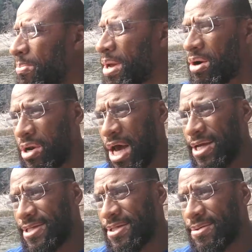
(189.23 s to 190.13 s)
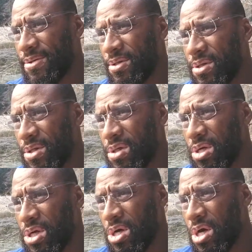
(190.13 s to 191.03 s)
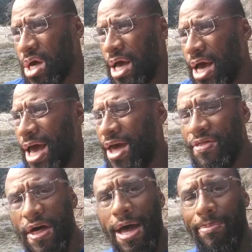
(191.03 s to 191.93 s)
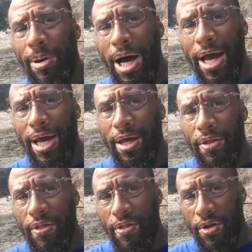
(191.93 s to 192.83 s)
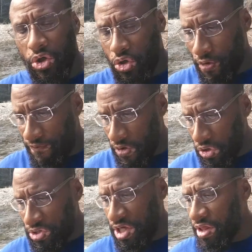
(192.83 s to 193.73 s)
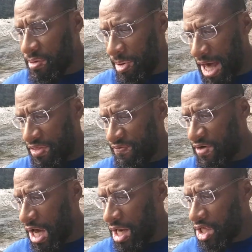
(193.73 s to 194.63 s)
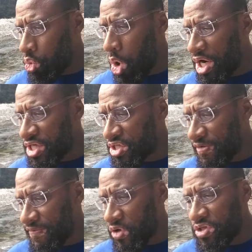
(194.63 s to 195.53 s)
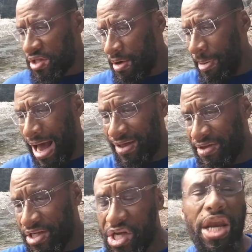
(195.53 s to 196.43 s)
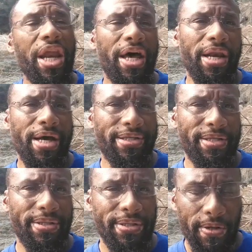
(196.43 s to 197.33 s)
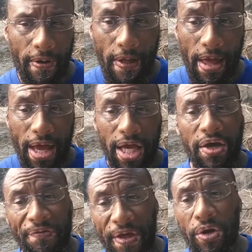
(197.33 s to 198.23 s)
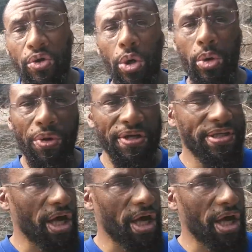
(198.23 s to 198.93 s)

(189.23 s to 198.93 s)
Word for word: paradise. And that by traversing the path of knowledge, one is traversing the path to Jannah in essence. If they're doing with a